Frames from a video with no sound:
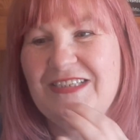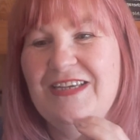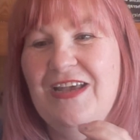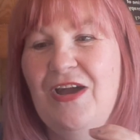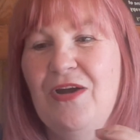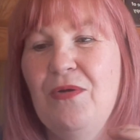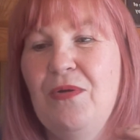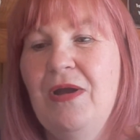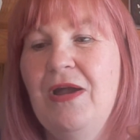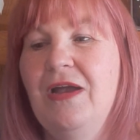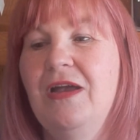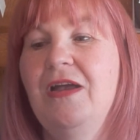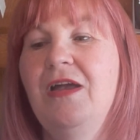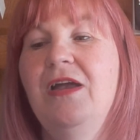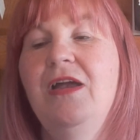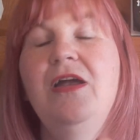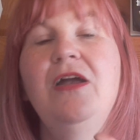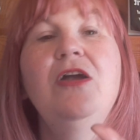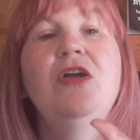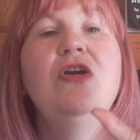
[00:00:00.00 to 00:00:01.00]
So
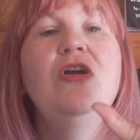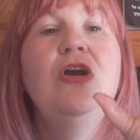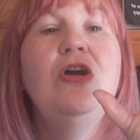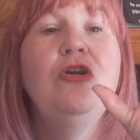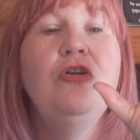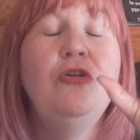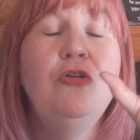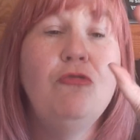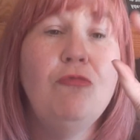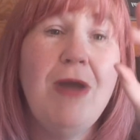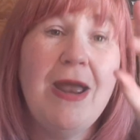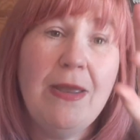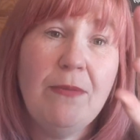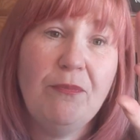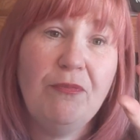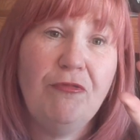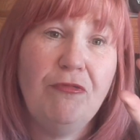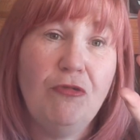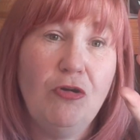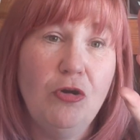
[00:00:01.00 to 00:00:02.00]

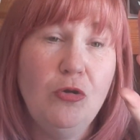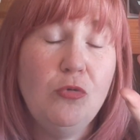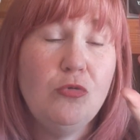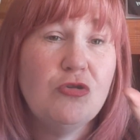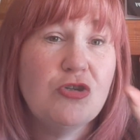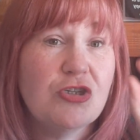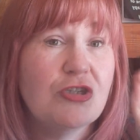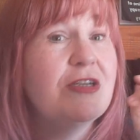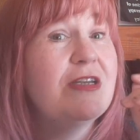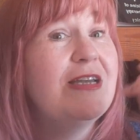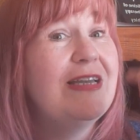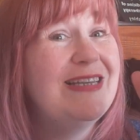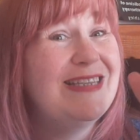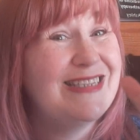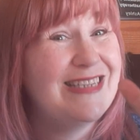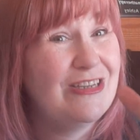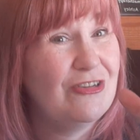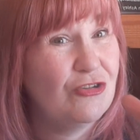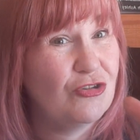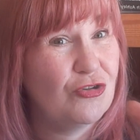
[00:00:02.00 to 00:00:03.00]
grapefruit
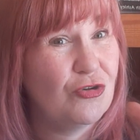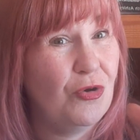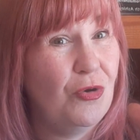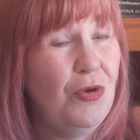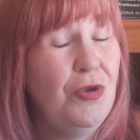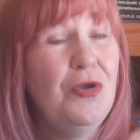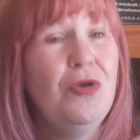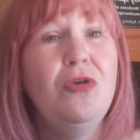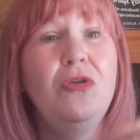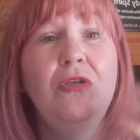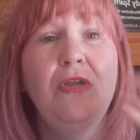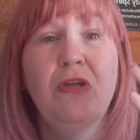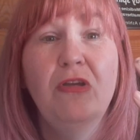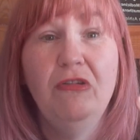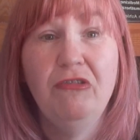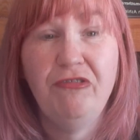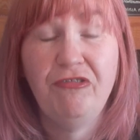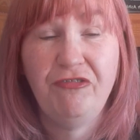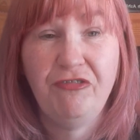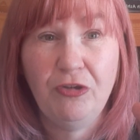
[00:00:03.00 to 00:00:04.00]
essential oil,
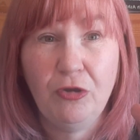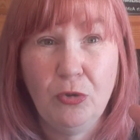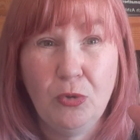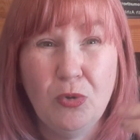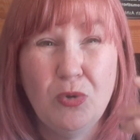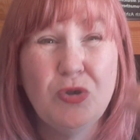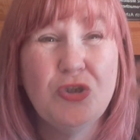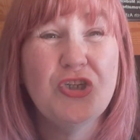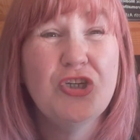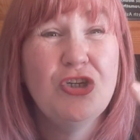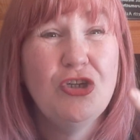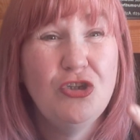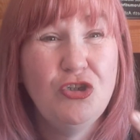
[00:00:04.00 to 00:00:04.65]
food,